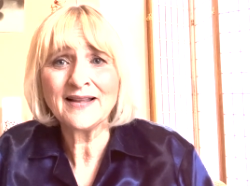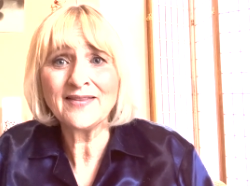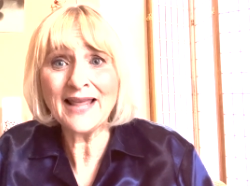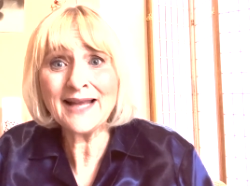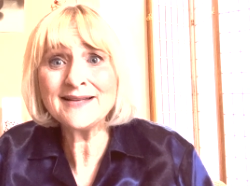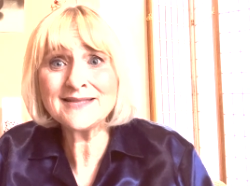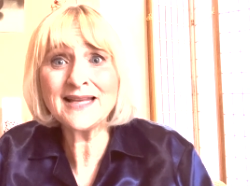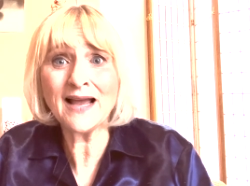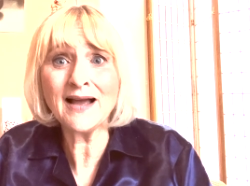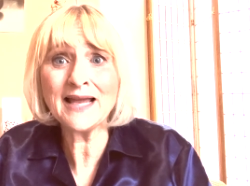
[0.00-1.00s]
That is
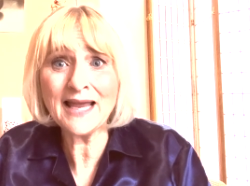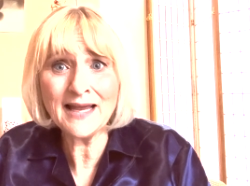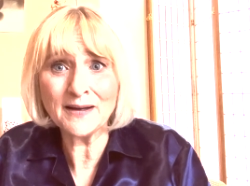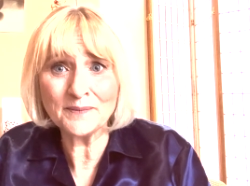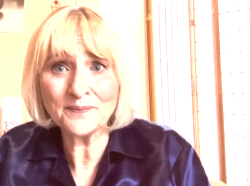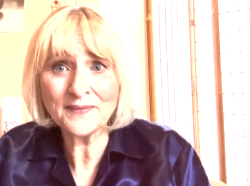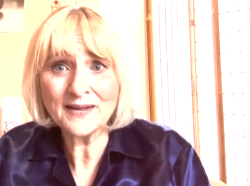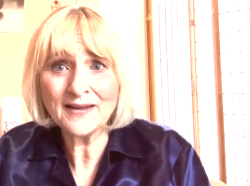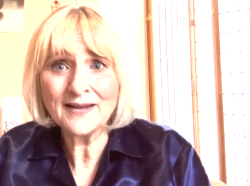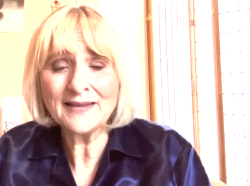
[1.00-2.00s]
the I am.
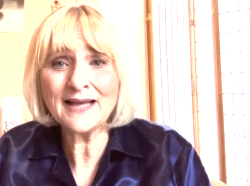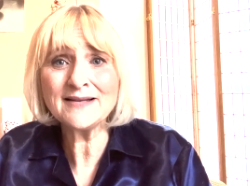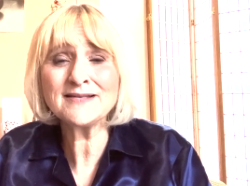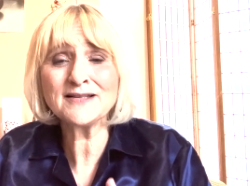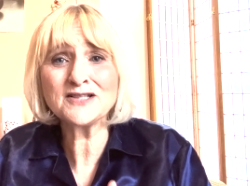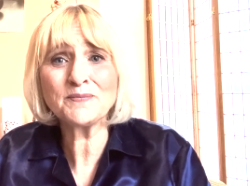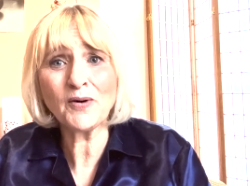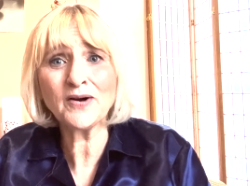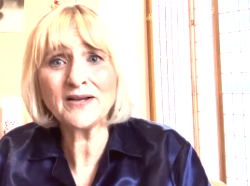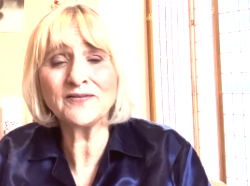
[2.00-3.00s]
That is the
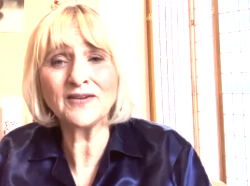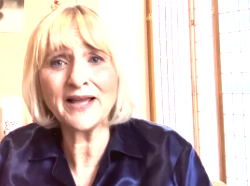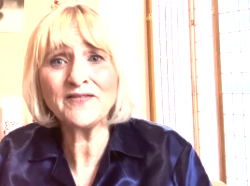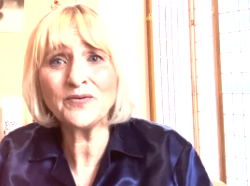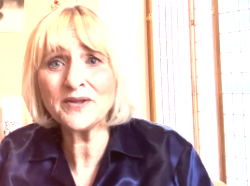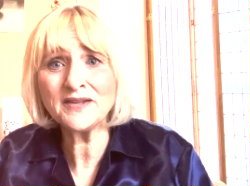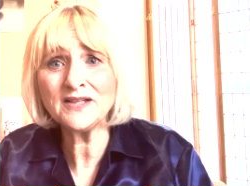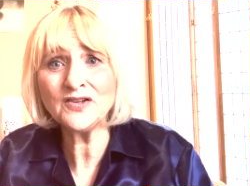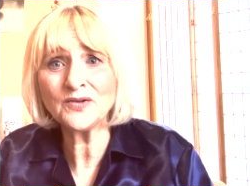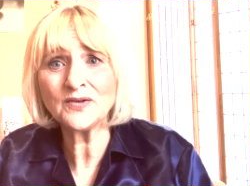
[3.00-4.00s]
spark of life
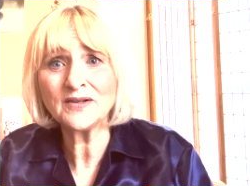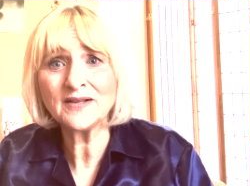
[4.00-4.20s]
within you.